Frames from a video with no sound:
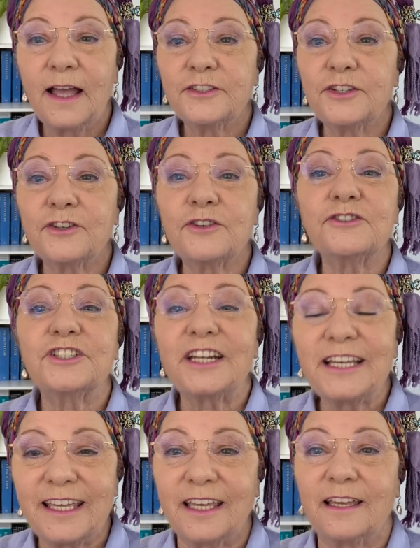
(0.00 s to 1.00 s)
to
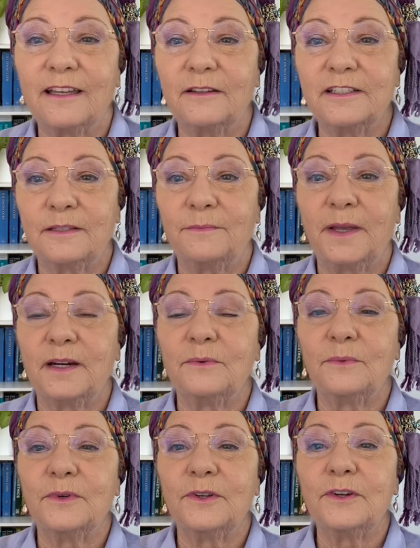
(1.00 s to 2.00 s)
critique is a better
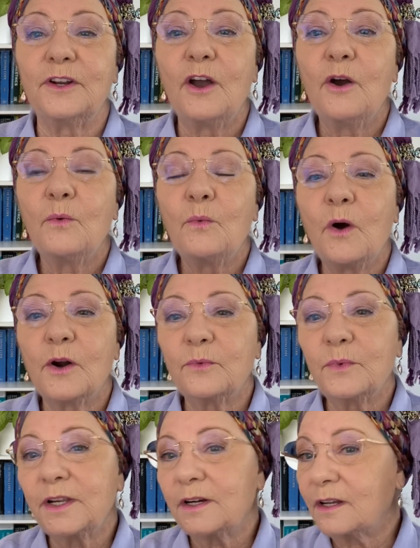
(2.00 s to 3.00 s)
word, what
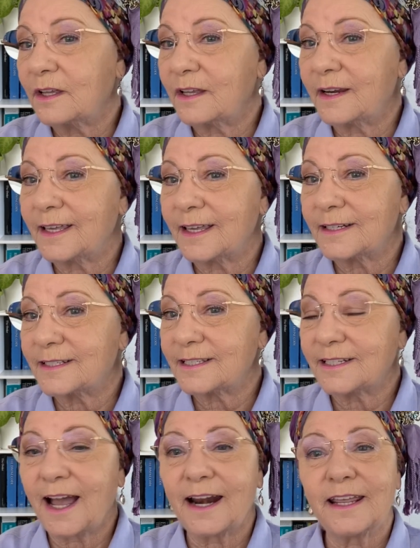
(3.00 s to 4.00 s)
we're learning and
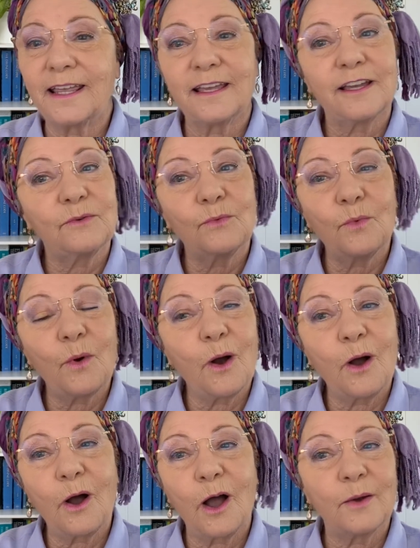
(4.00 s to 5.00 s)
studying and
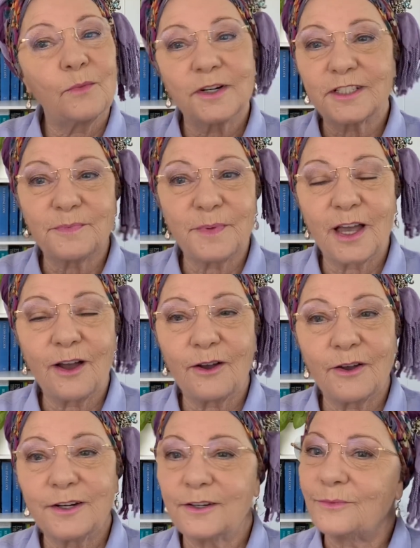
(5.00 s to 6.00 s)
why, what's
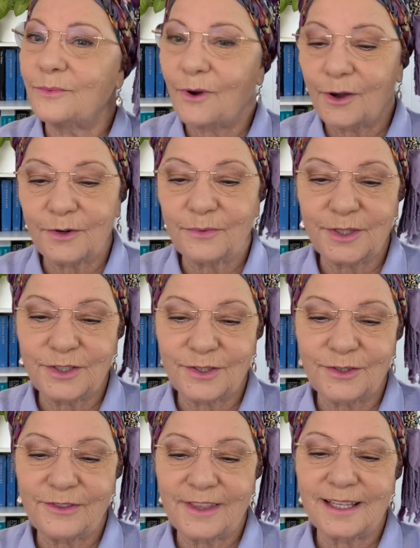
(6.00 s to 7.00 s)
behind it, why do we
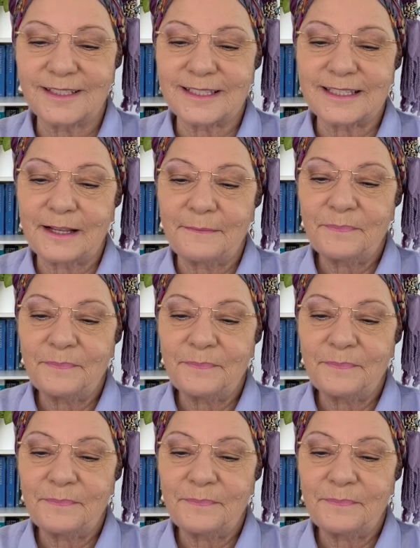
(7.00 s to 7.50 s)
do this?